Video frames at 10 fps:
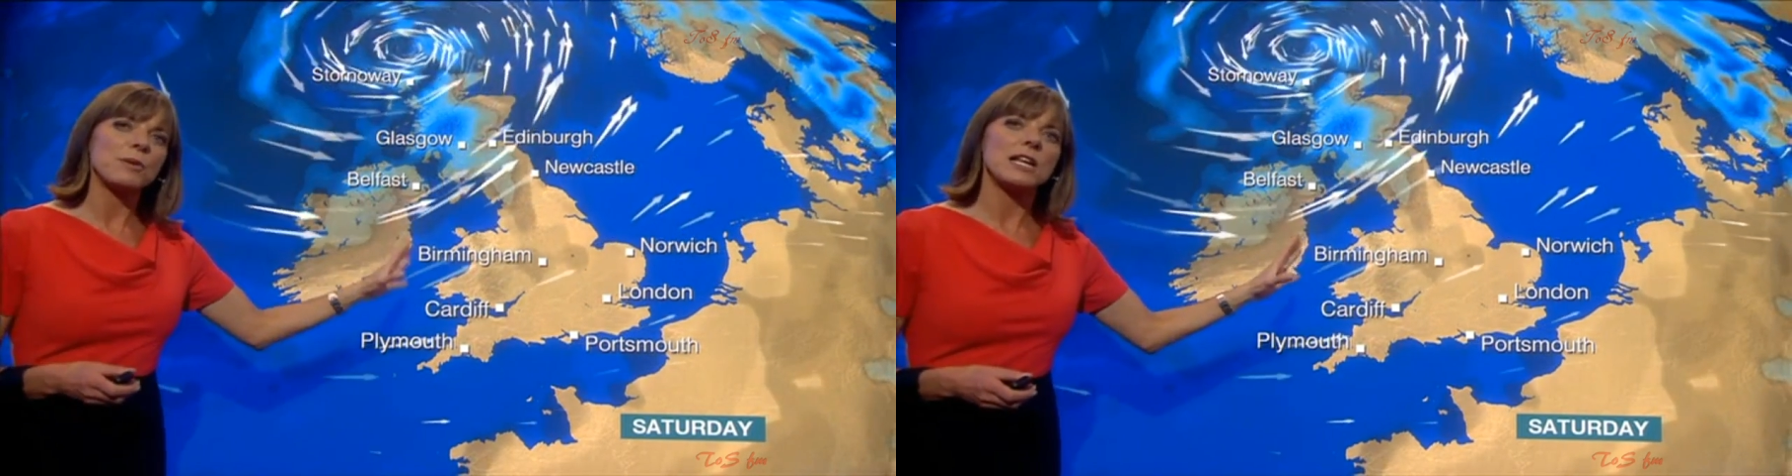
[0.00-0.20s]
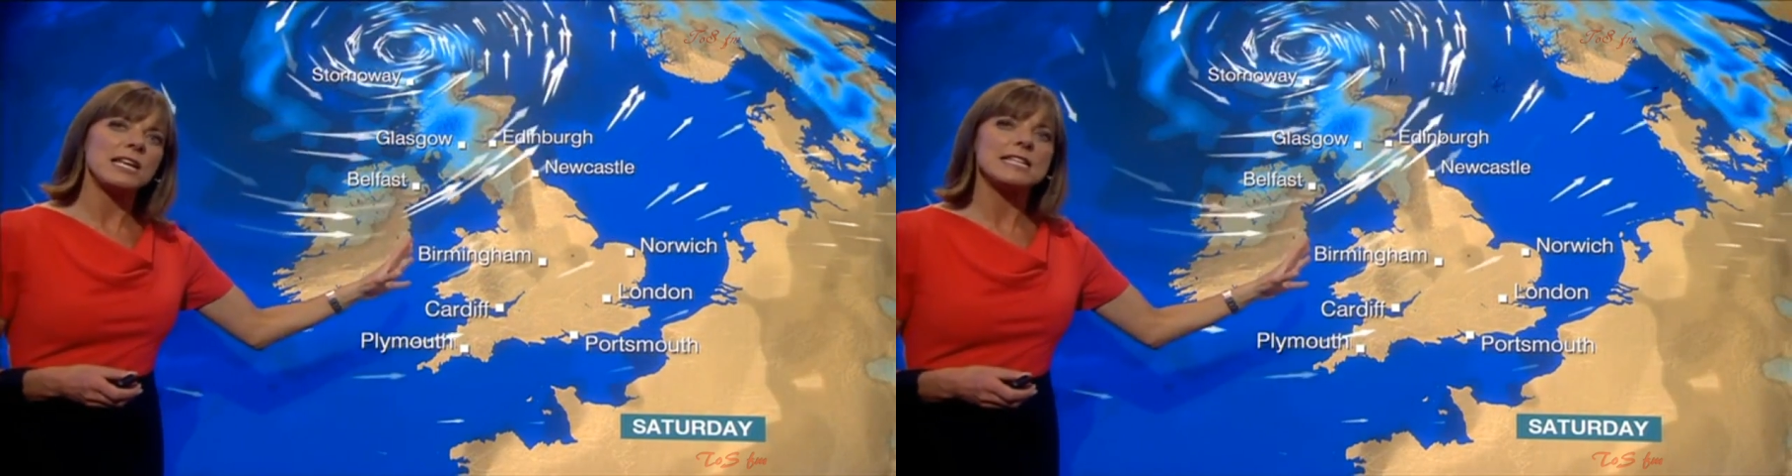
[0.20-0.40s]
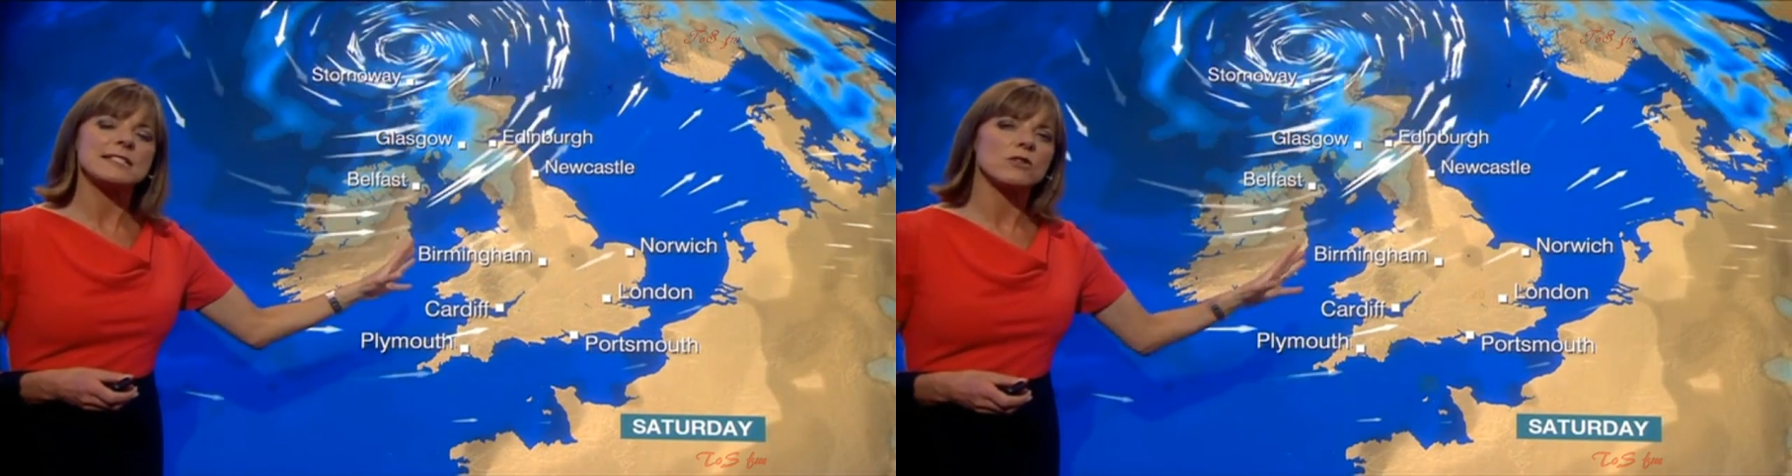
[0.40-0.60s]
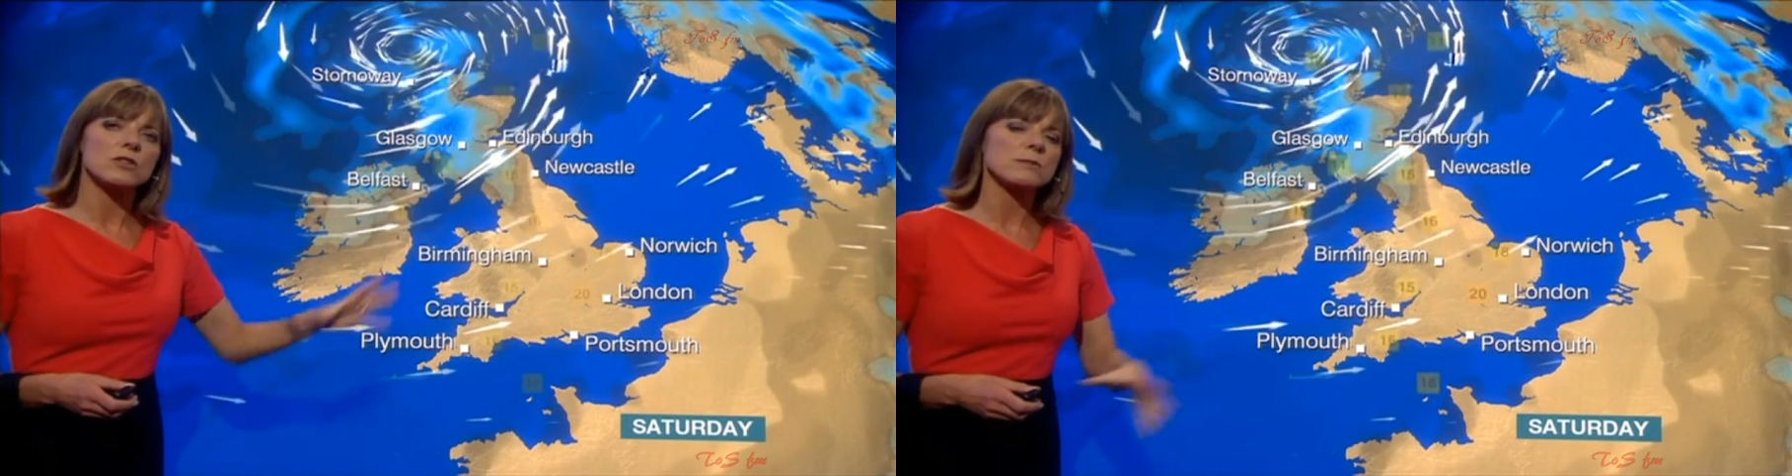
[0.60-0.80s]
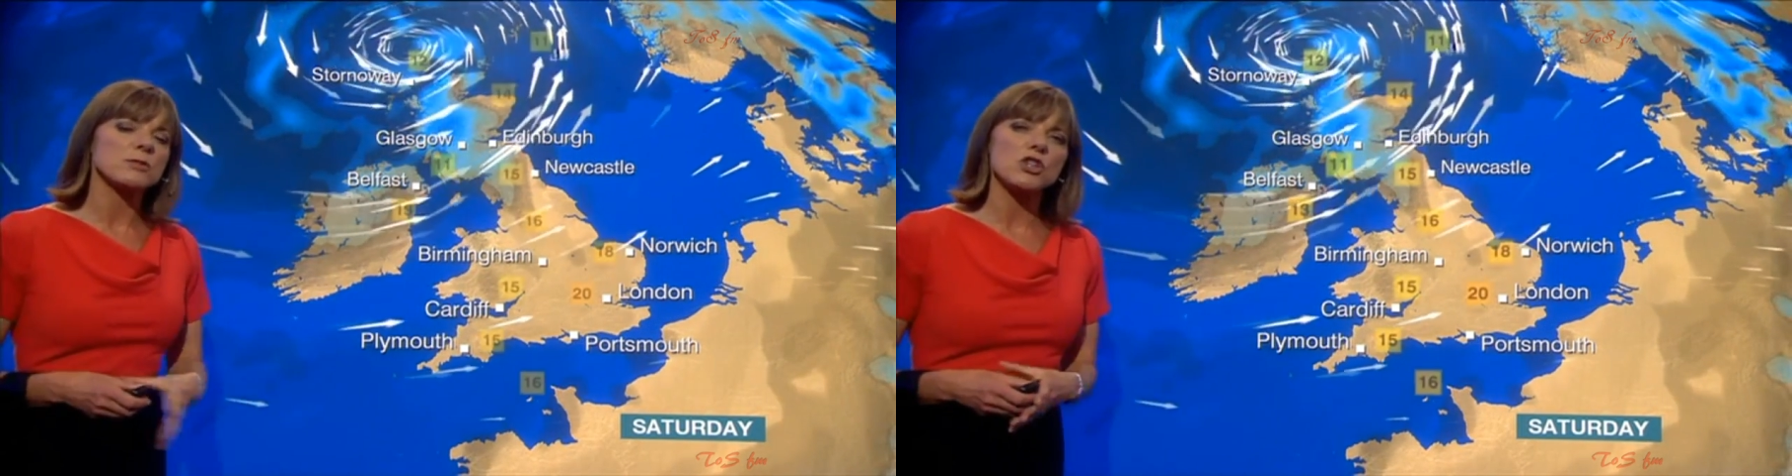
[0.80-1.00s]
but at least
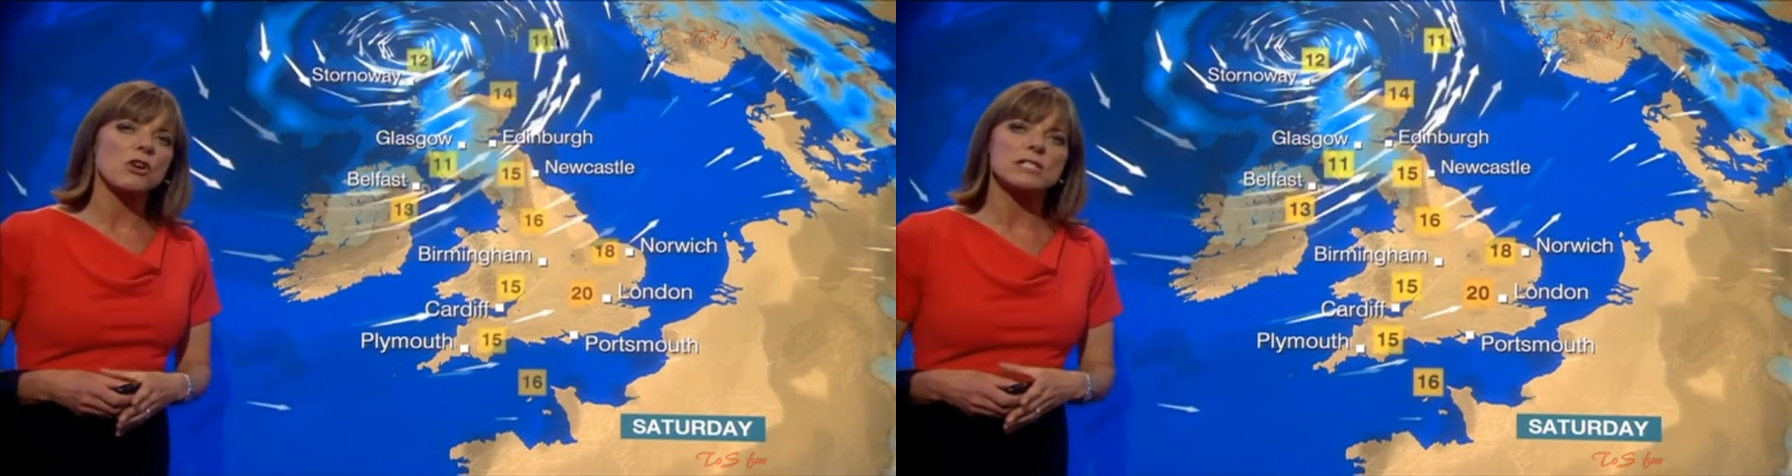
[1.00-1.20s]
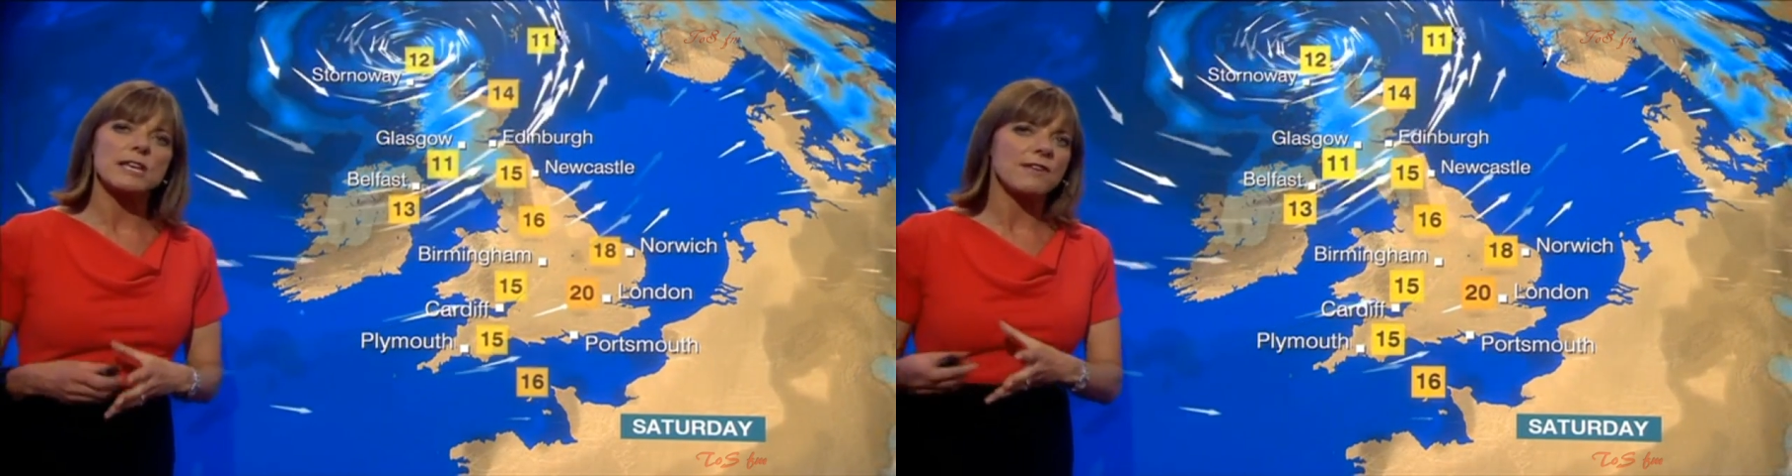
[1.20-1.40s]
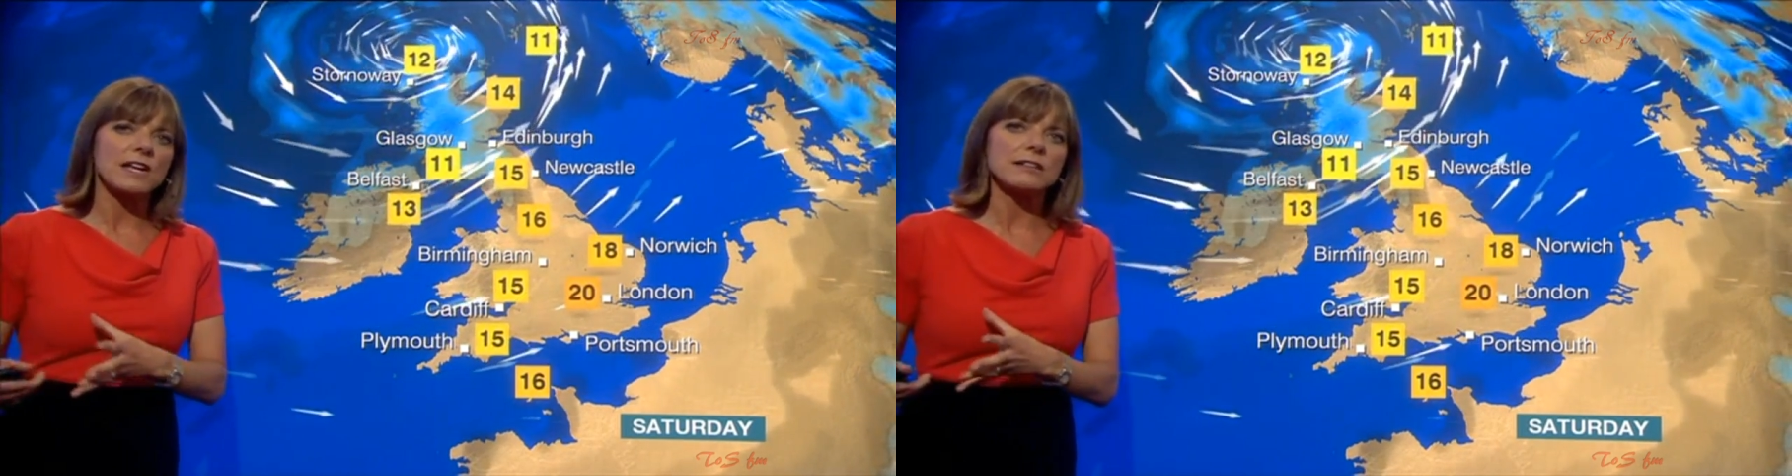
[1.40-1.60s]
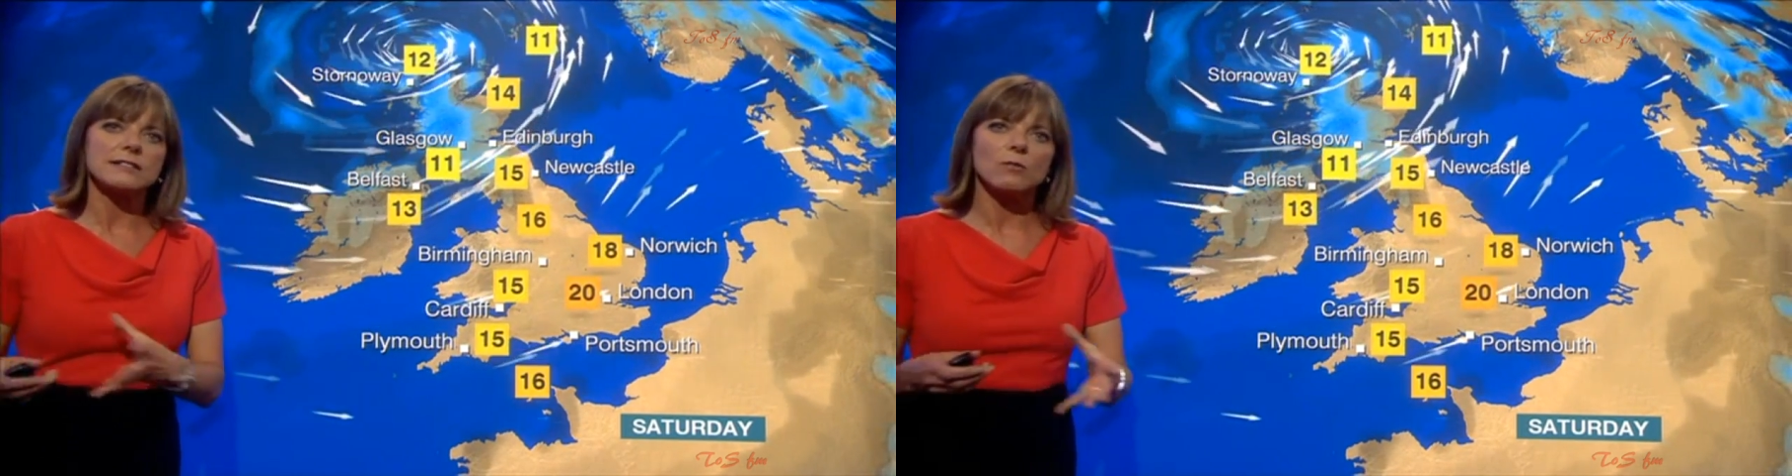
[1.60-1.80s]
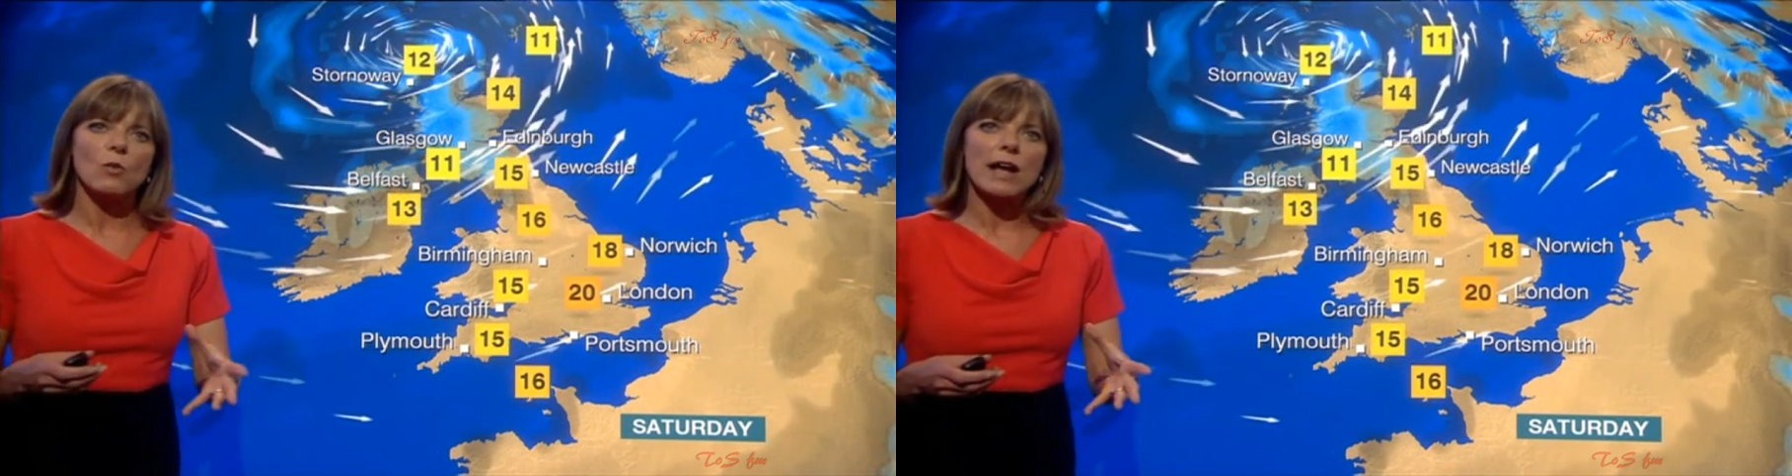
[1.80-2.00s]
across the majority of
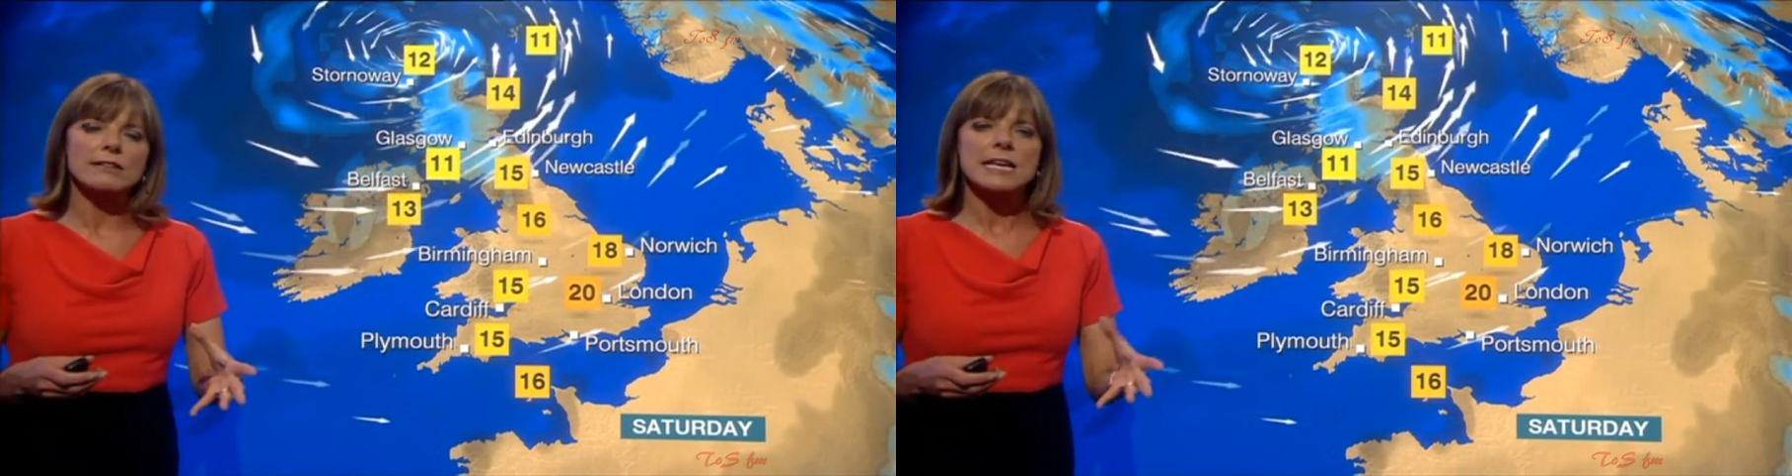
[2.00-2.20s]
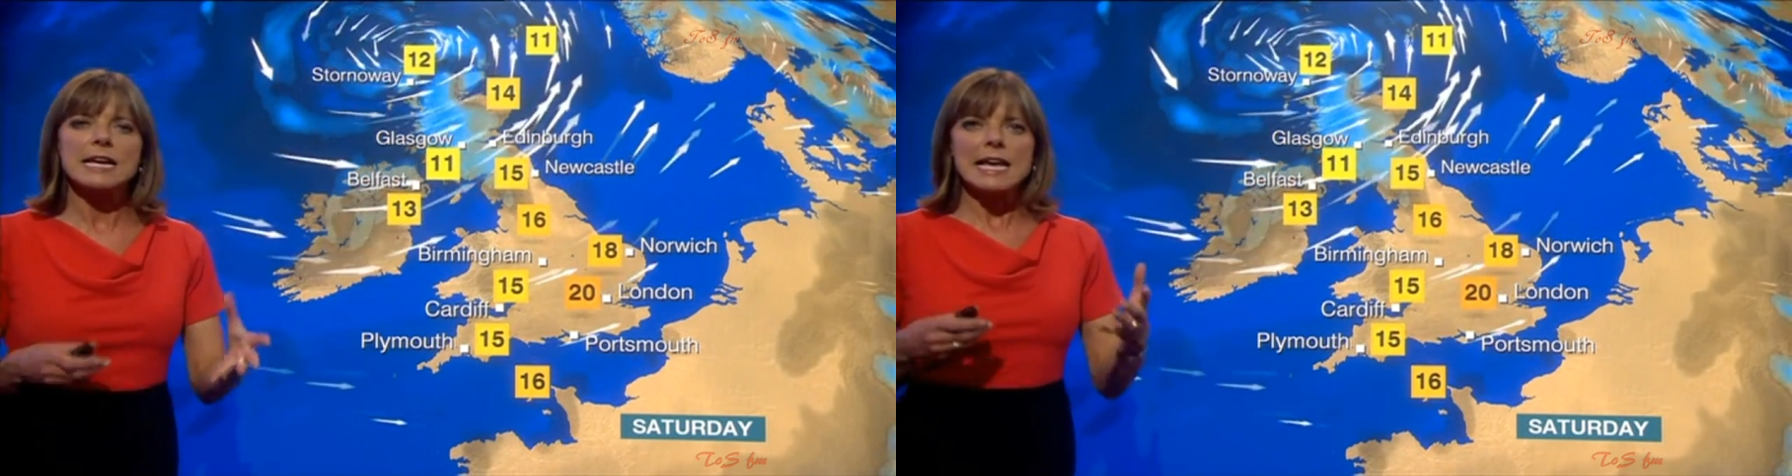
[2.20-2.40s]
England and Wales,